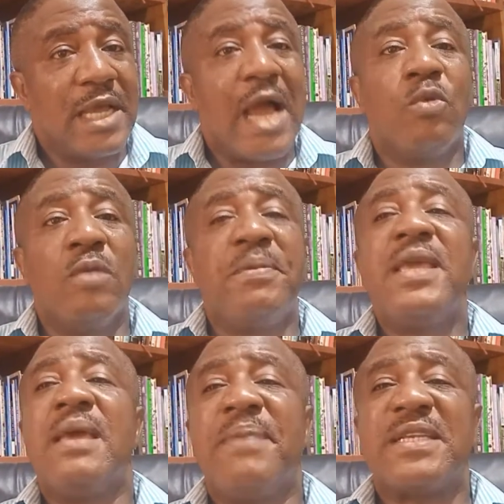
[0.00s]
I will
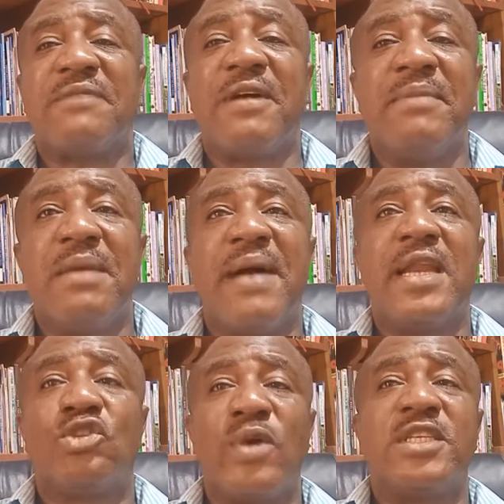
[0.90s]
be a better family
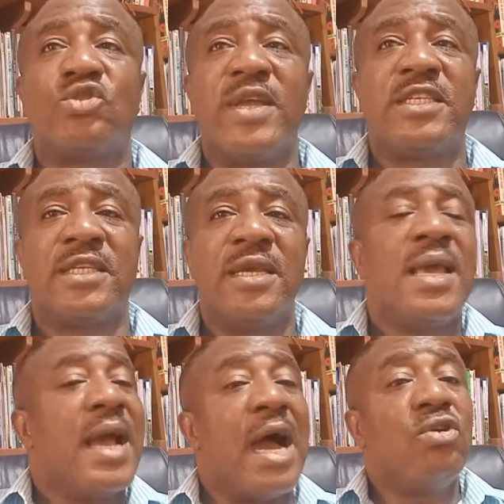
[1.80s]
man in 2020.
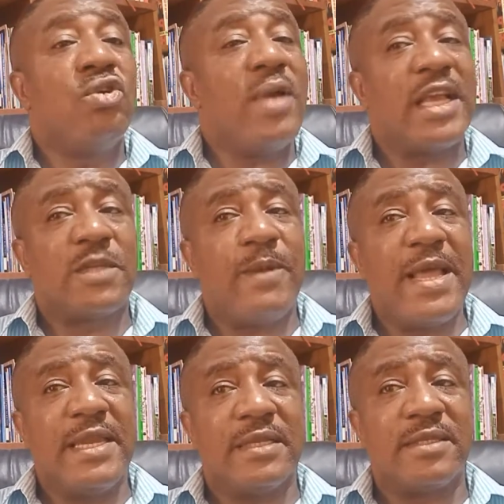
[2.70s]
How do you
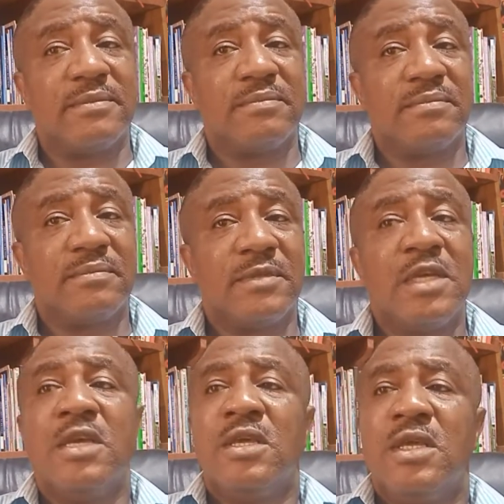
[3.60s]
explain it?
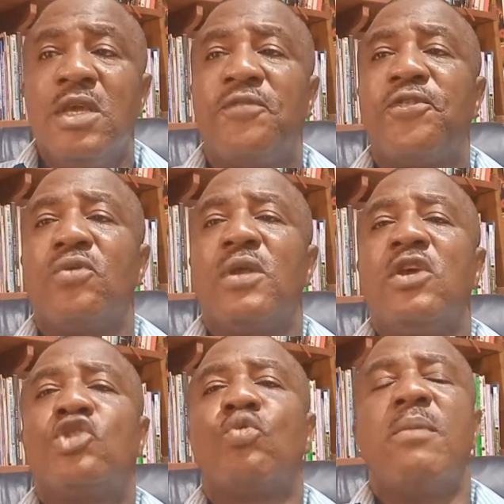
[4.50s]
If
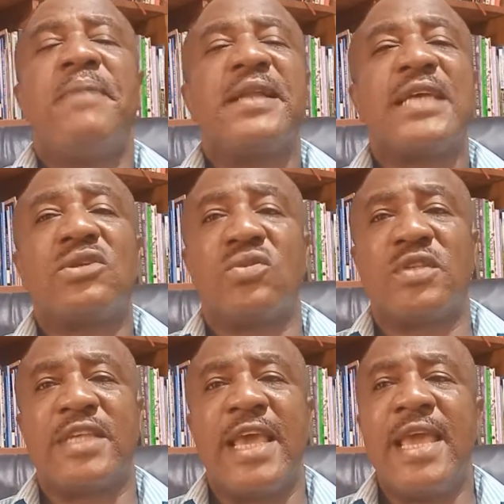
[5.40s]
it were better to
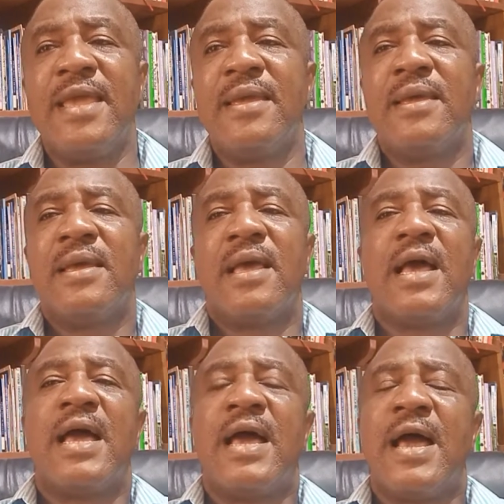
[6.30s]
say,
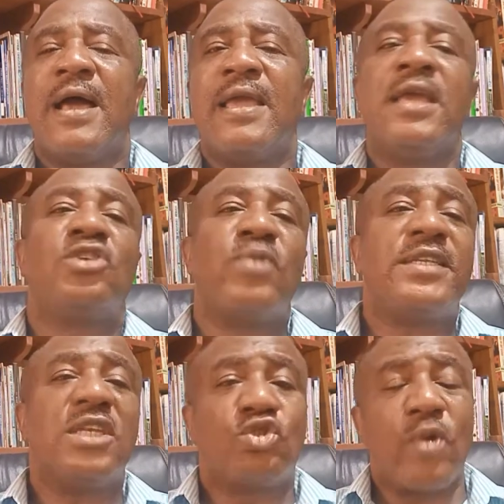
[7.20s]
in
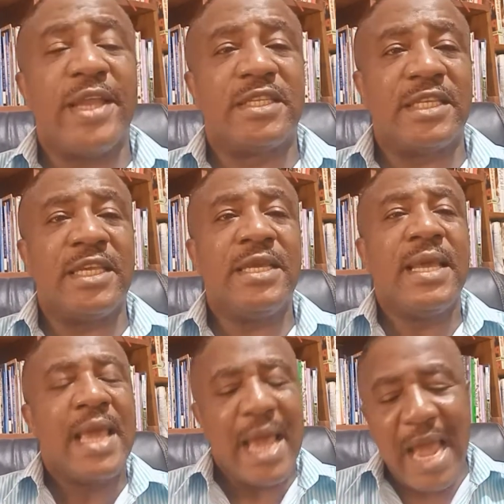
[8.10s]
2020,
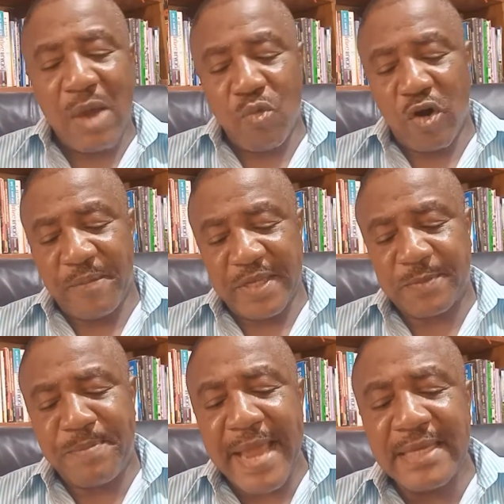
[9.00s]
I will be
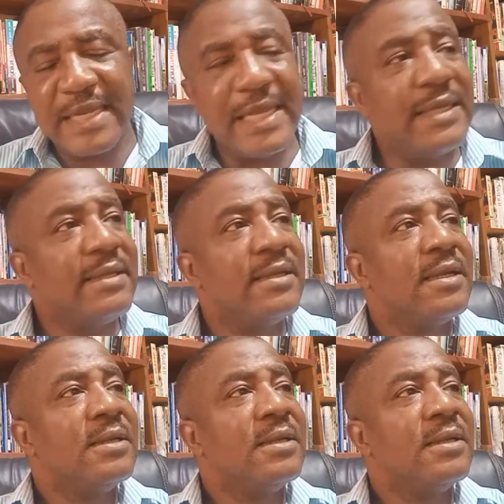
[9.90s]
spending